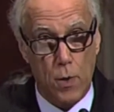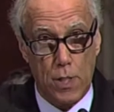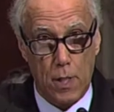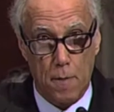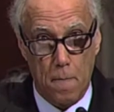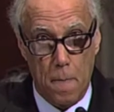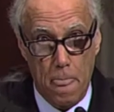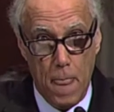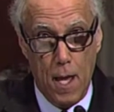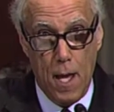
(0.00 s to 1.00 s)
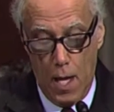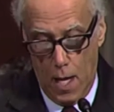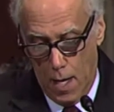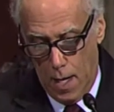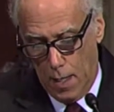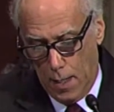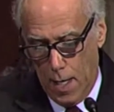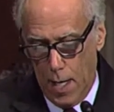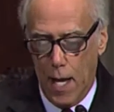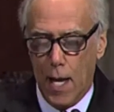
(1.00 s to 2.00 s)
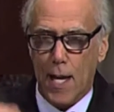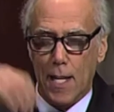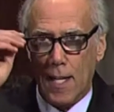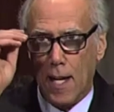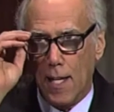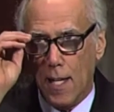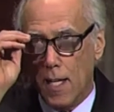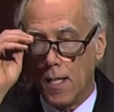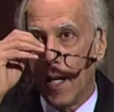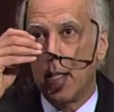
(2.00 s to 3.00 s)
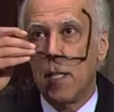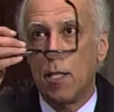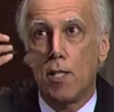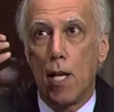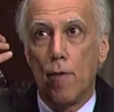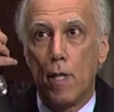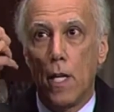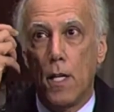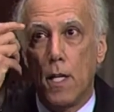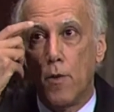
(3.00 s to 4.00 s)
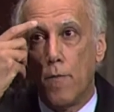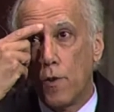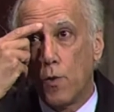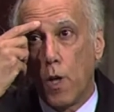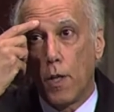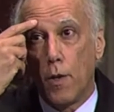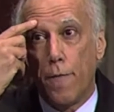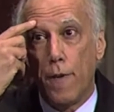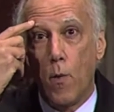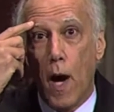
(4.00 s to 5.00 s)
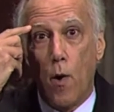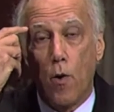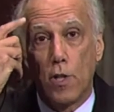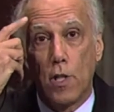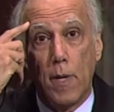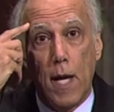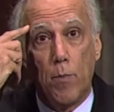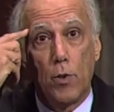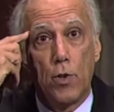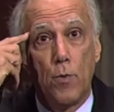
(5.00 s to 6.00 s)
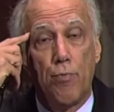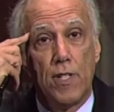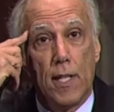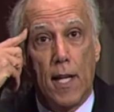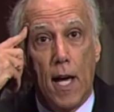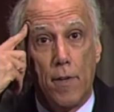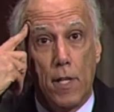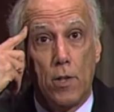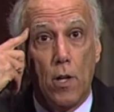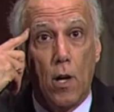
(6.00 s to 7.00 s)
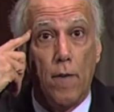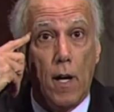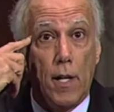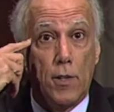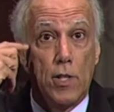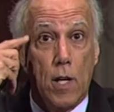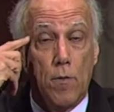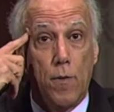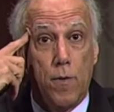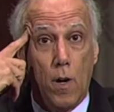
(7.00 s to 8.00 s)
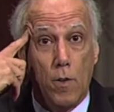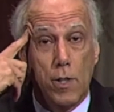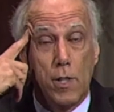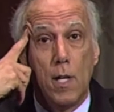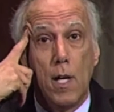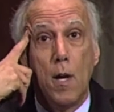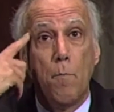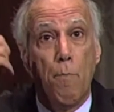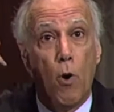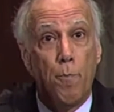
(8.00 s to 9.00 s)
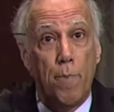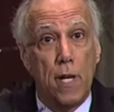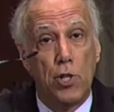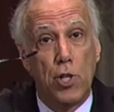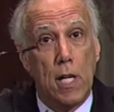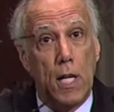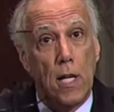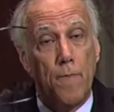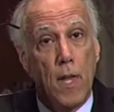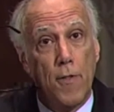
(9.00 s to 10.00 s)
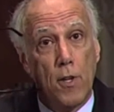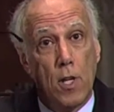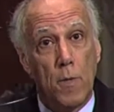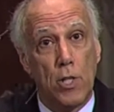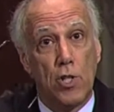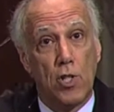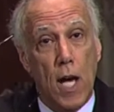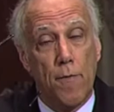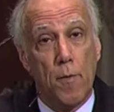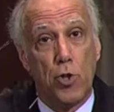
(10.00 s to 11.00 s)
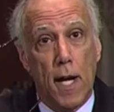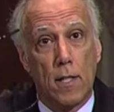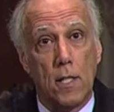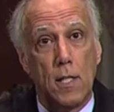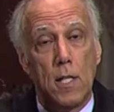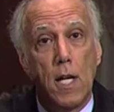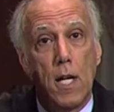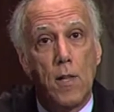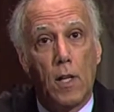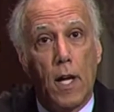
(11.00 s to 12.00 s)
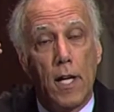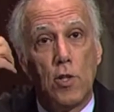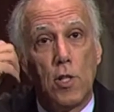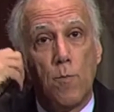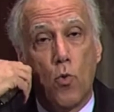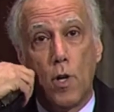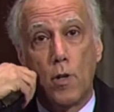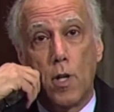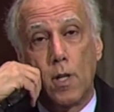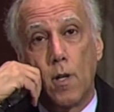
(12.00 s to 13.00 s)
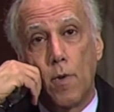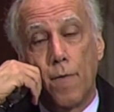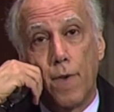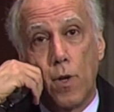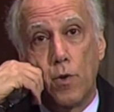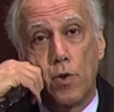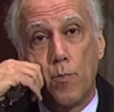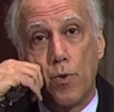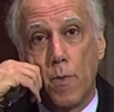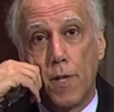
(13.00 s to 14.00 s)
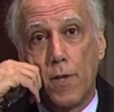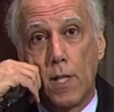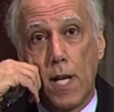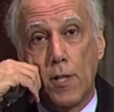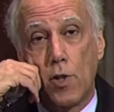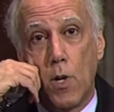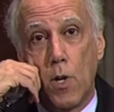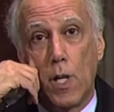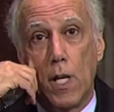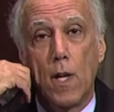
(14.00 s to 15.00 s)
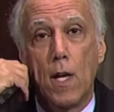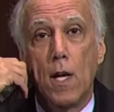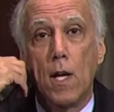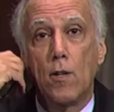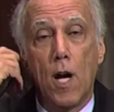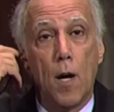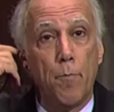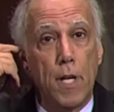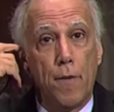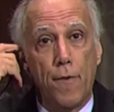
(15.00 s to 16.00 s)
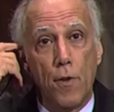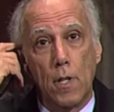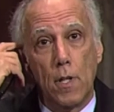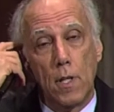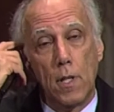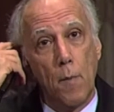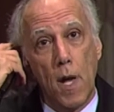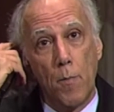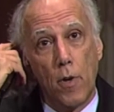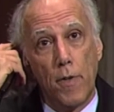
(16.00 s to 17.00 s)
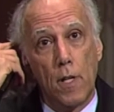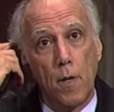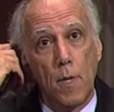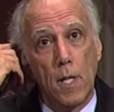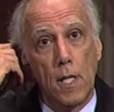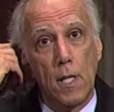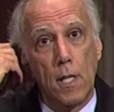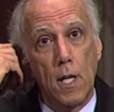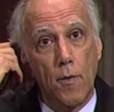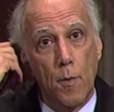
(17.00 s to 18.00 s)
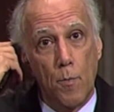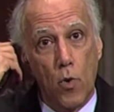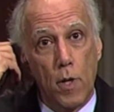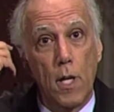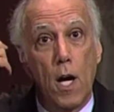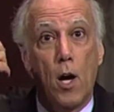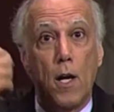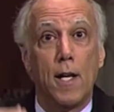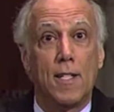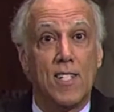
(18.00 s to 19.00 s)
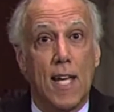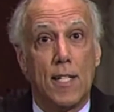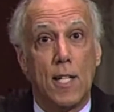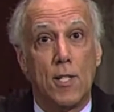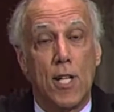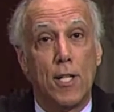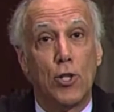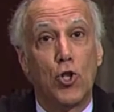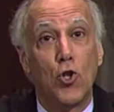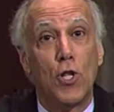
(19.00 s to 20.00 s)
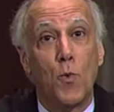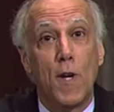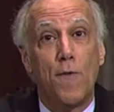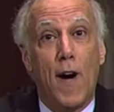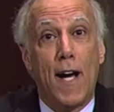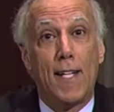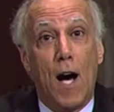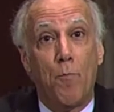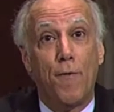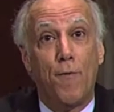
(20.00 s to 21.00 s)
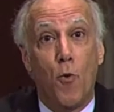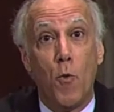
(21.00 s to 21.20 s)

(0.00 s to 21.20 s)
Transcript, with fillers: strenuously... Say that one more time, Go, that last in, point. In nineteen seventy, interveners wanted a few hours to be able to present evidence of undiscovered faults. Both P G and E and the Commission staff objected. The licensing board refused to permit the testimony. Tom Pigford, a member of the committee of the board, dissented, saying, shouldn't we find out